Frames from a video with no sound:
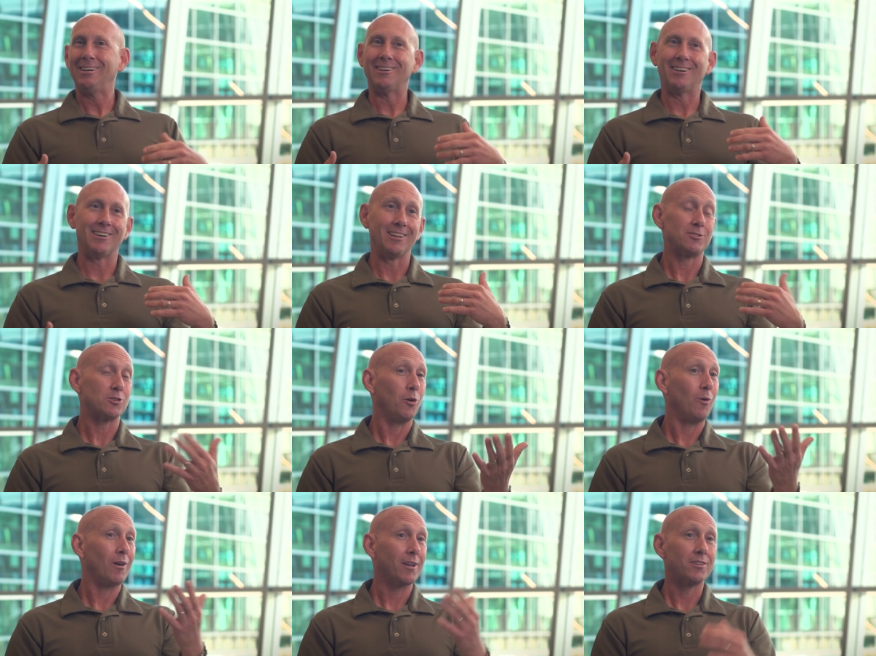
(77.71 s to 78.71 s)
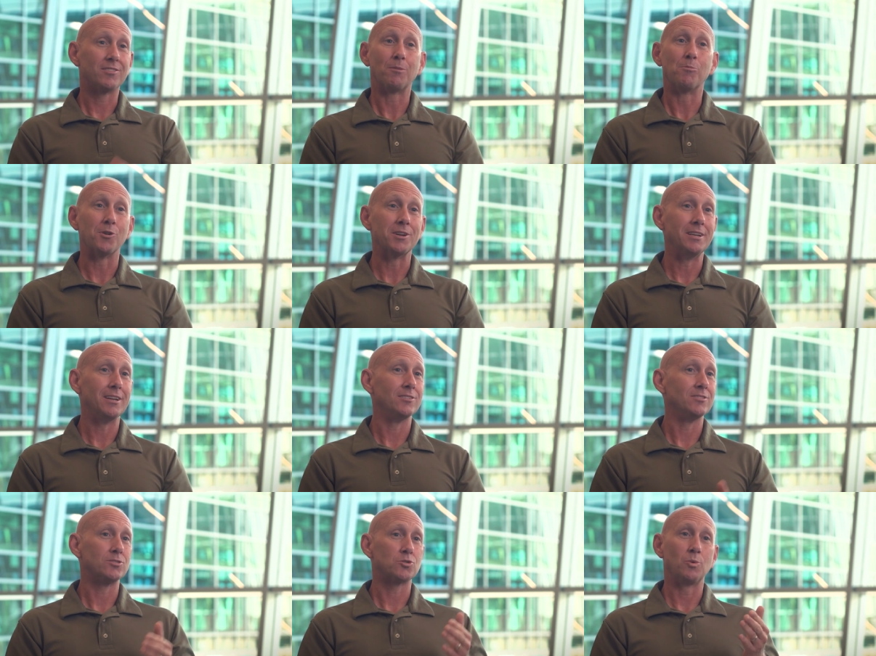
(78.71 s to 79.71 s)
Let's go on a submarine
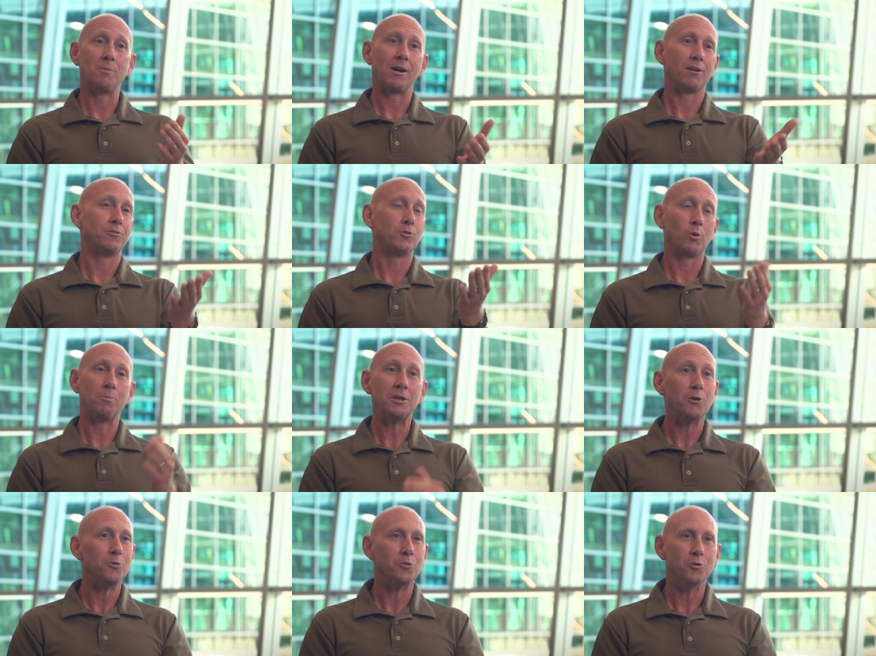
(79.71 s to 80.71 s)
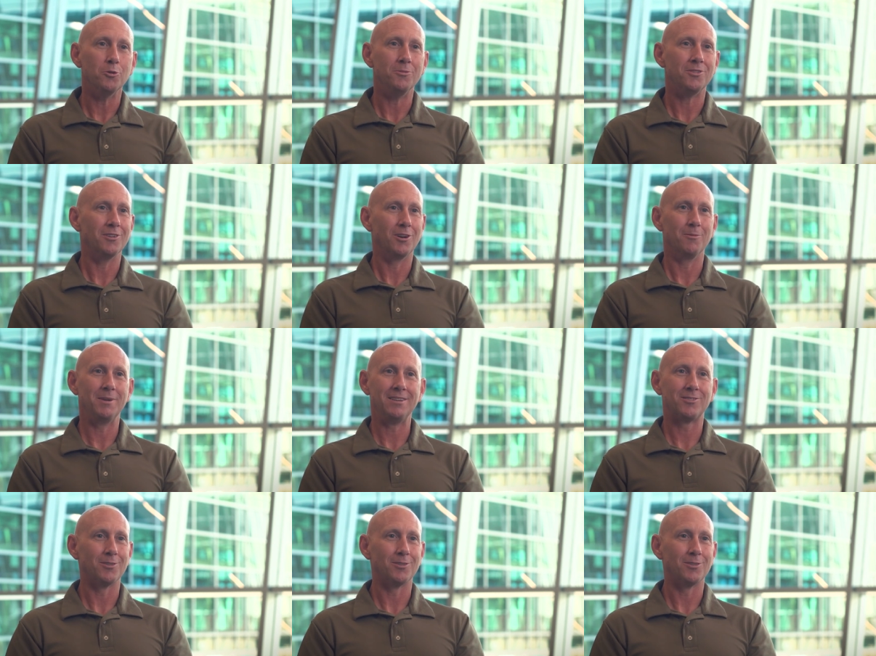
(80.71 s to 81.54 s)
and swim out of torpedo tubes, you know what I mean?